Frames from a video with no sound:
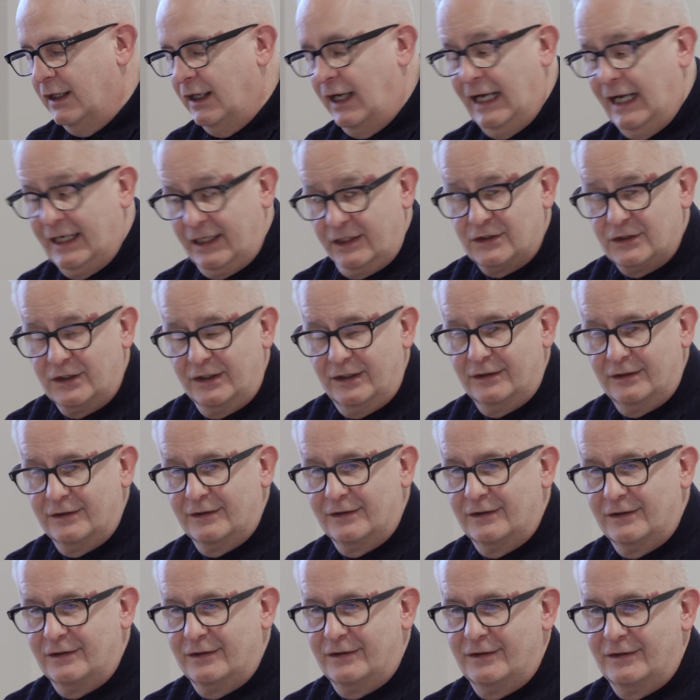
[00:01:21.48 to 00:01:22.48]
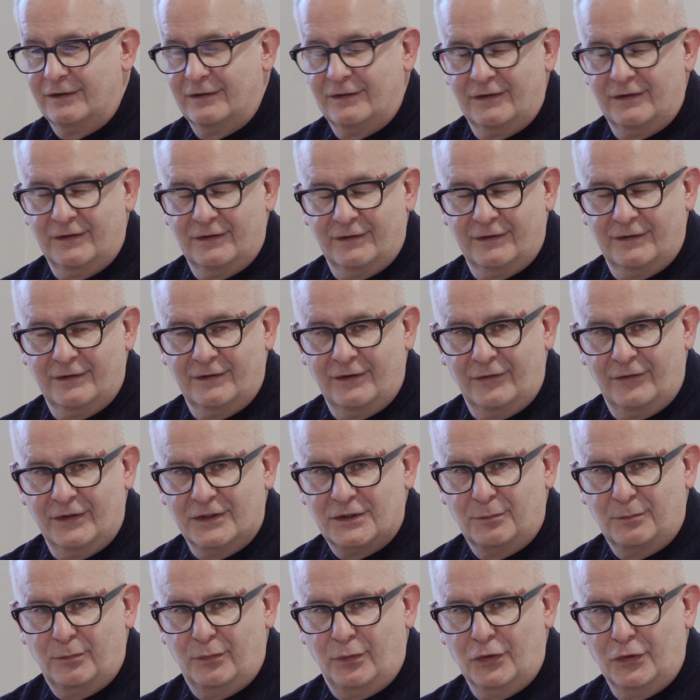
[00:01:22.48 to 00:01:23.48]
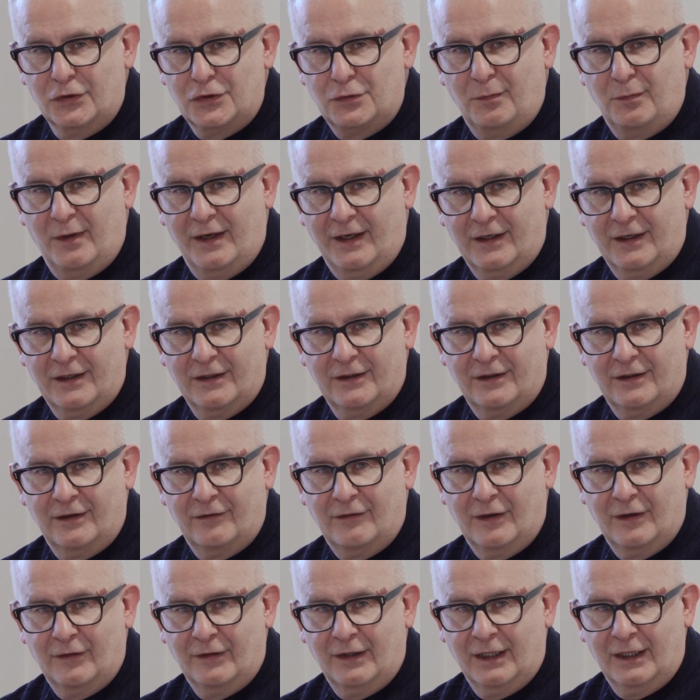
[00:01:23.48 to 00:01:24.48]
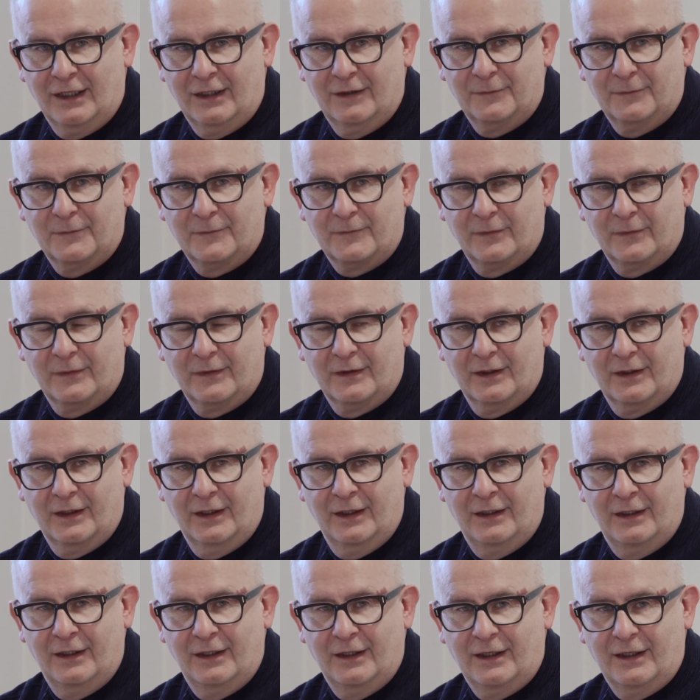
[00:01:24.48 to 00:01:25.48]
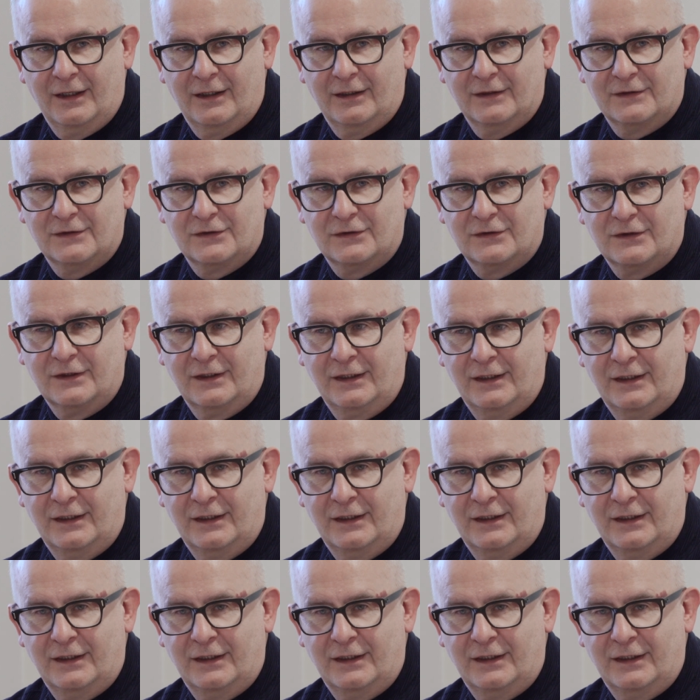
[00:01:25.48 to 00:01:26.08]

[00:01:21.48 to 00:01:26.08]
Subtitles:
And there is a pushback around that, in that